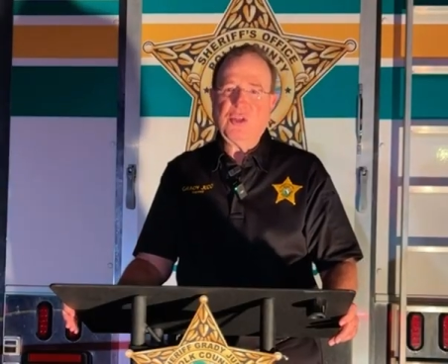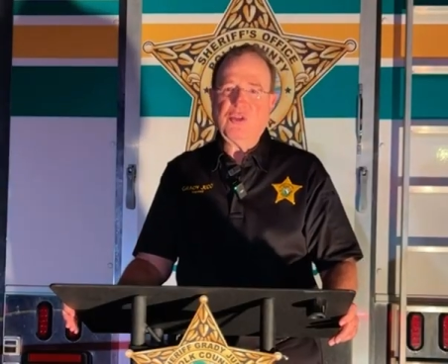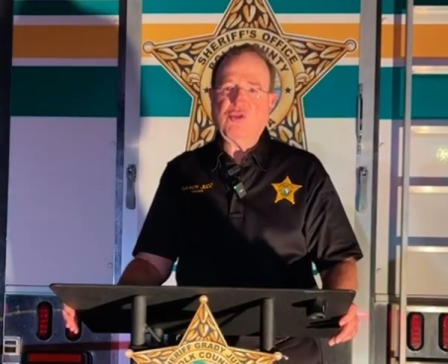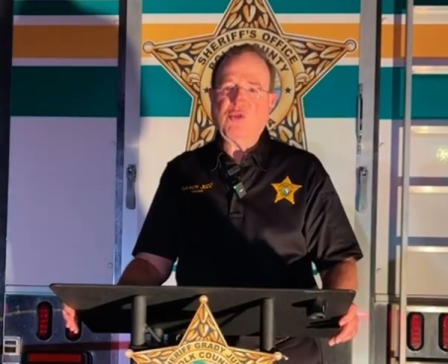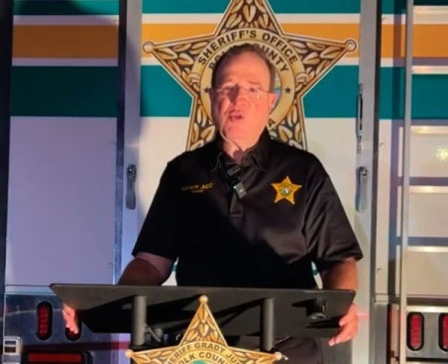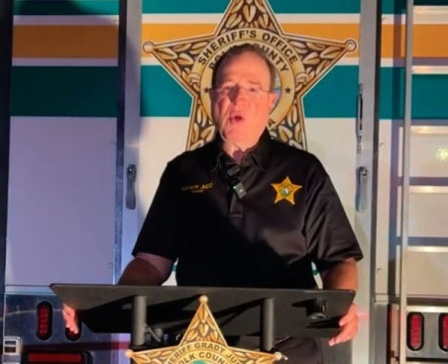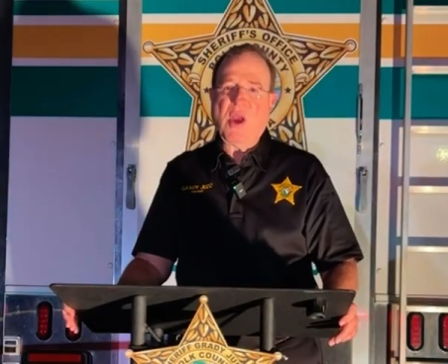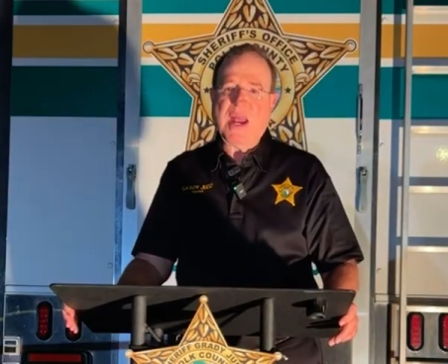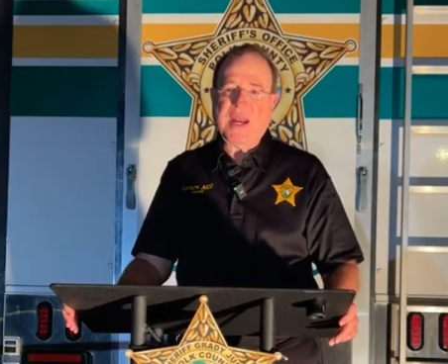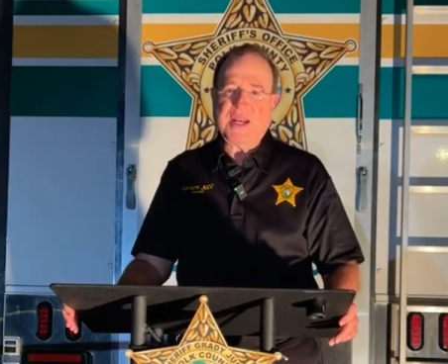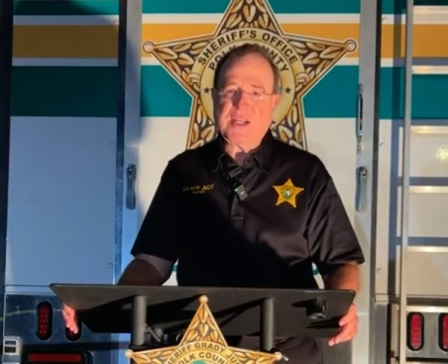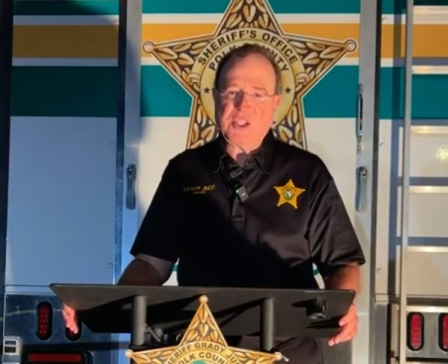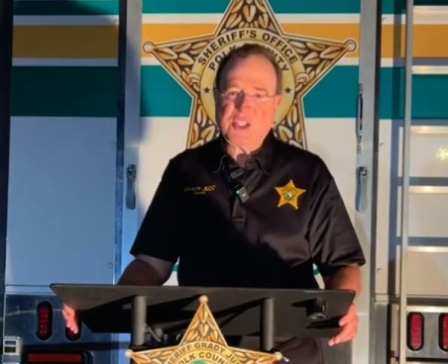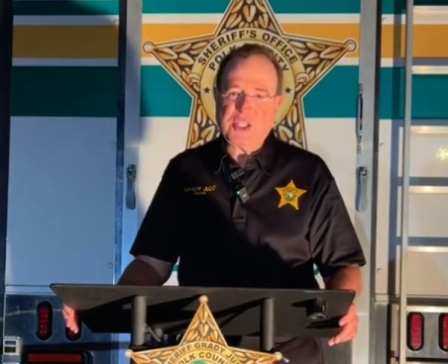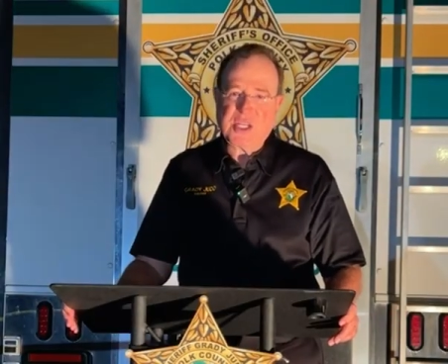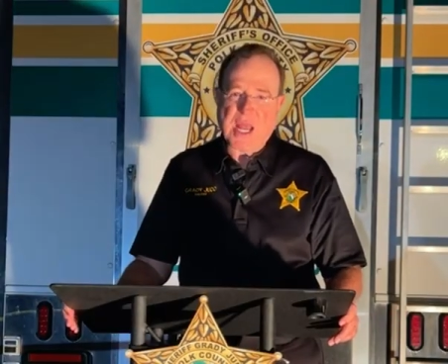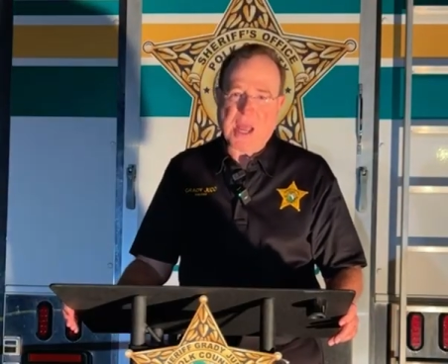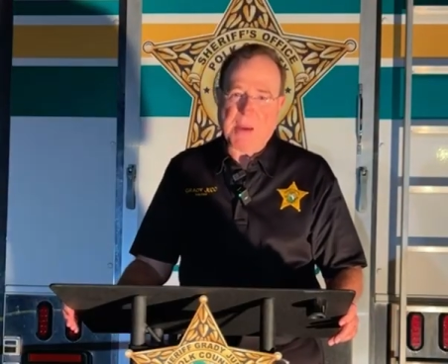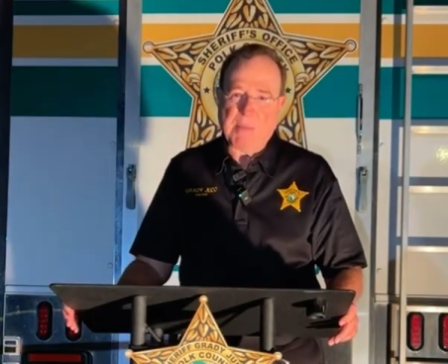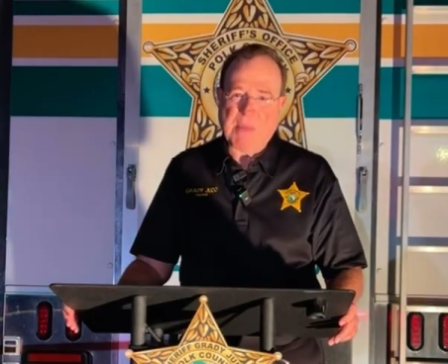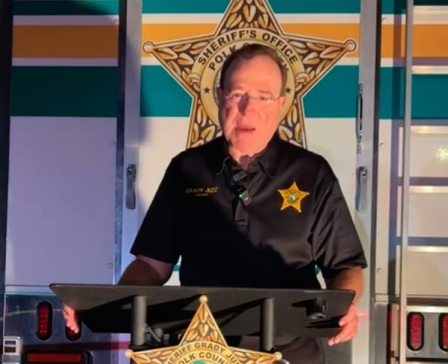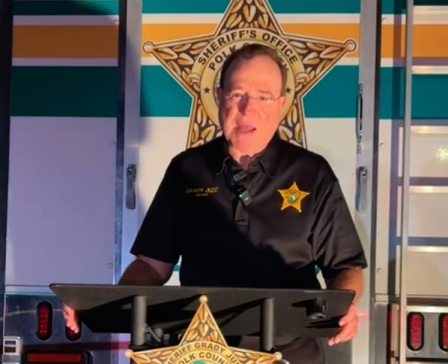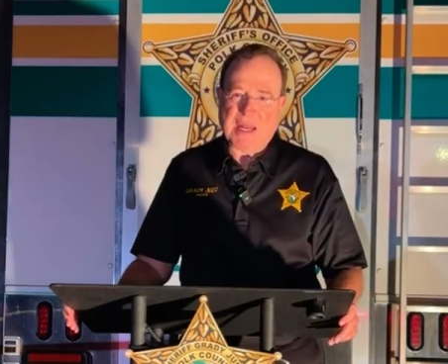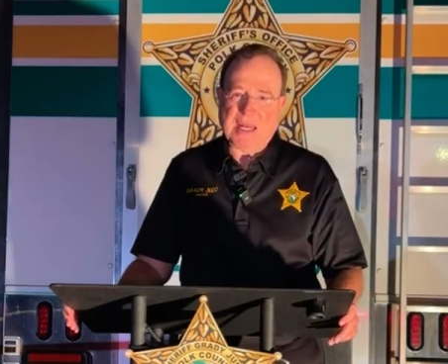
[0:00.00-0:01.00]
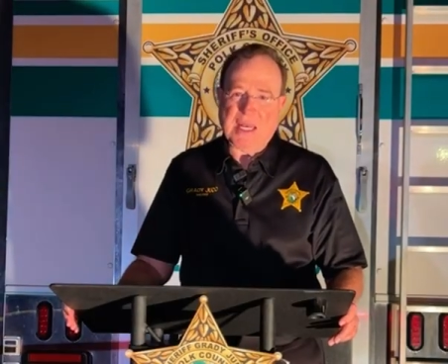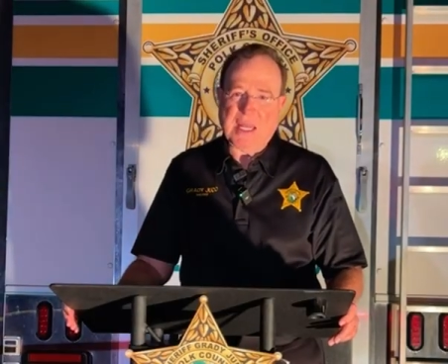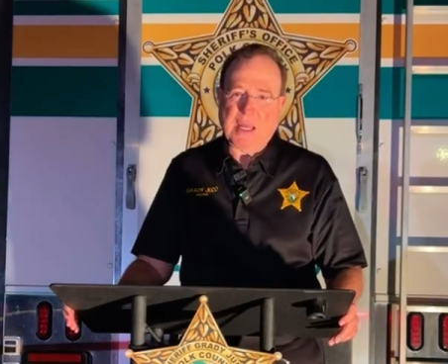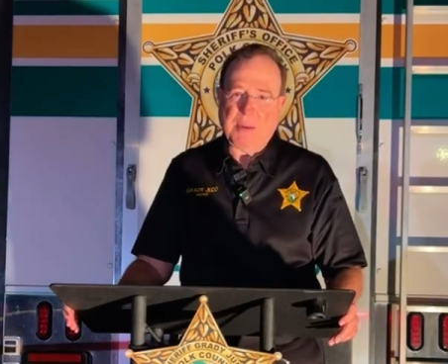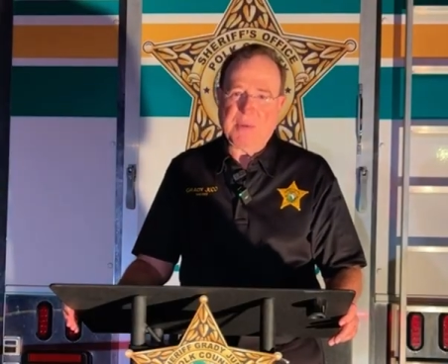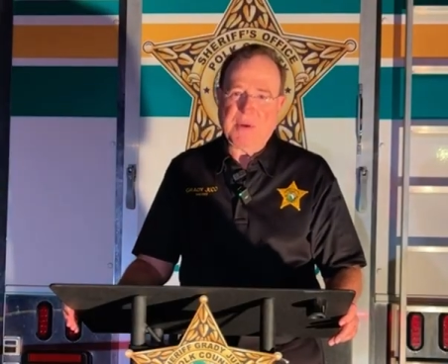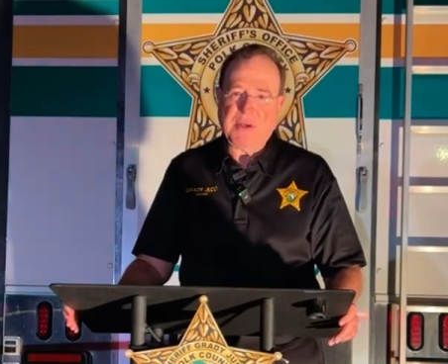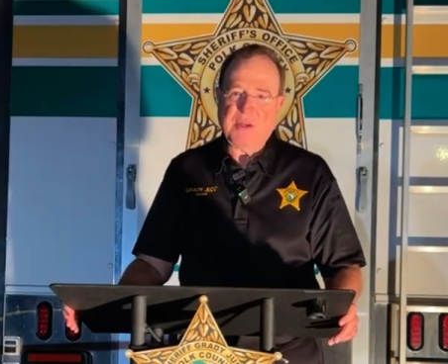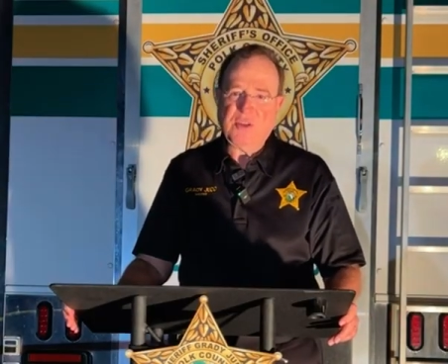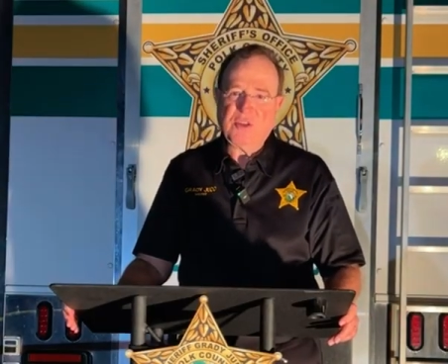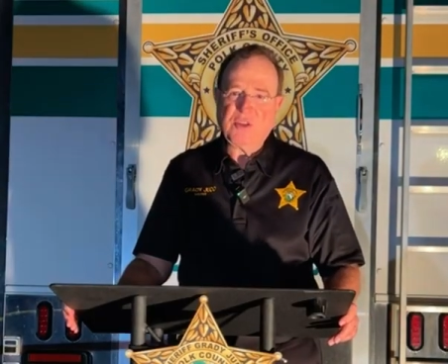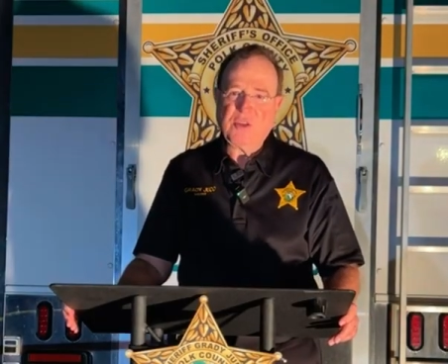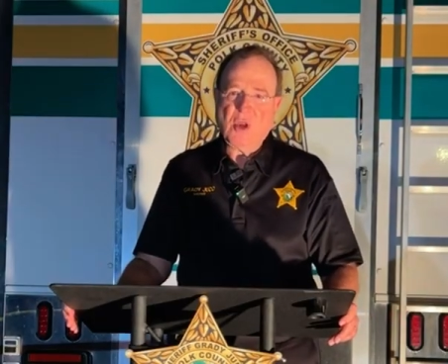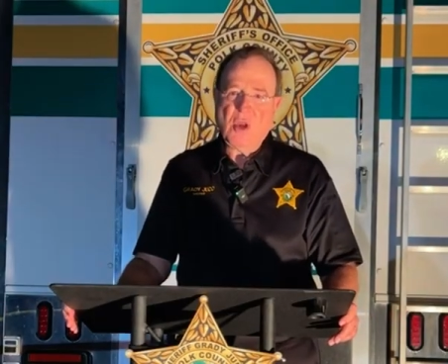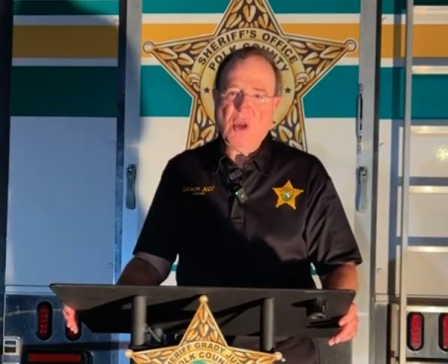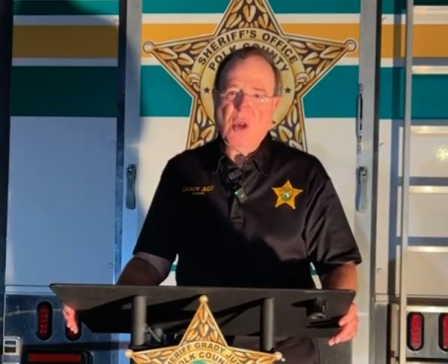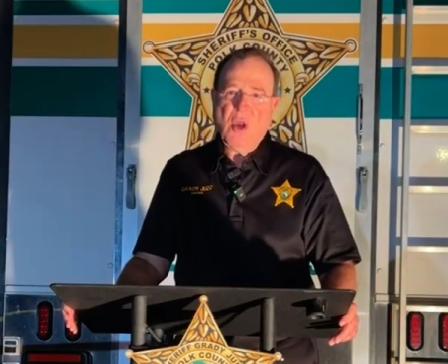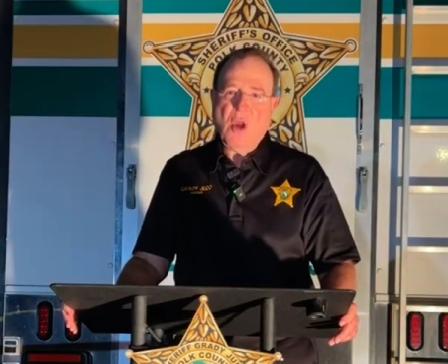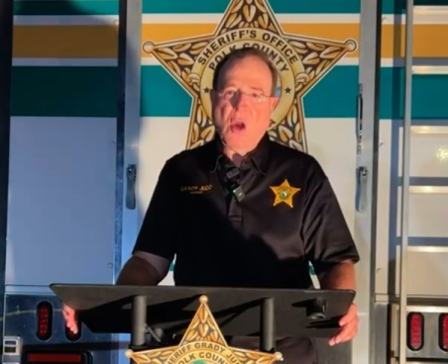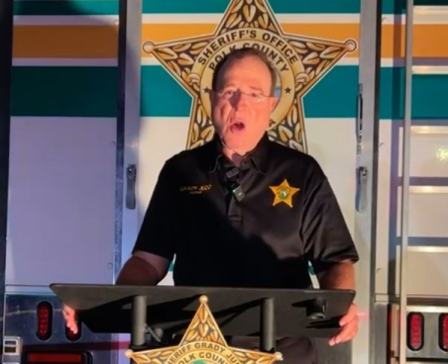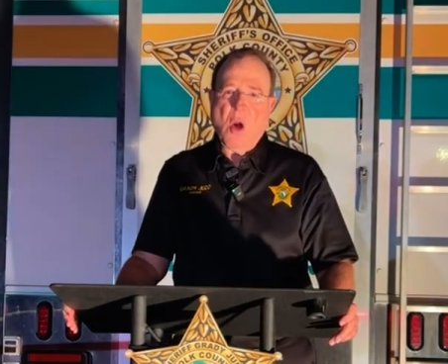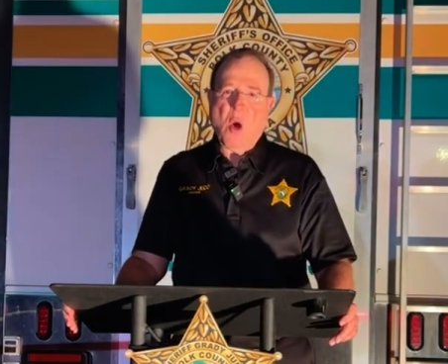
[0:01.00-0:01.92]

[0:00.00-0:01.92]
to try to stab my deputies,